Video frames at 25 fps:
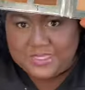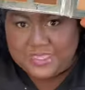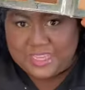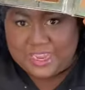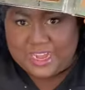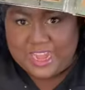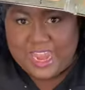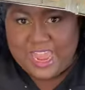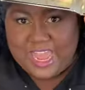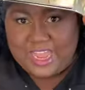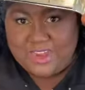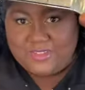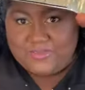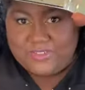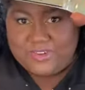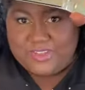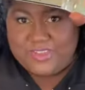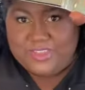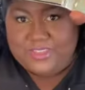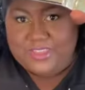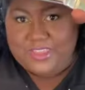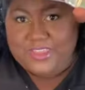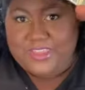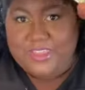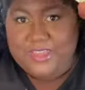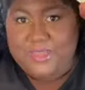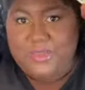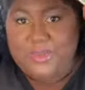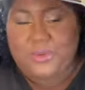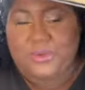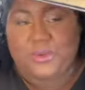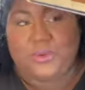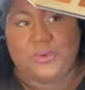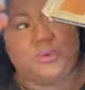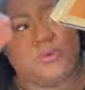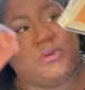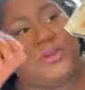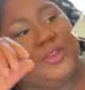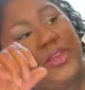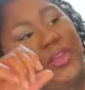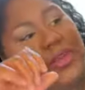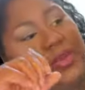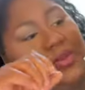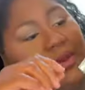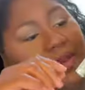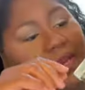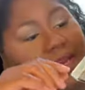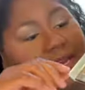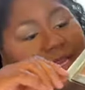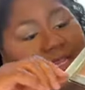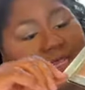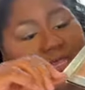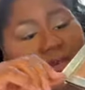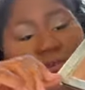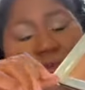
got everything you need to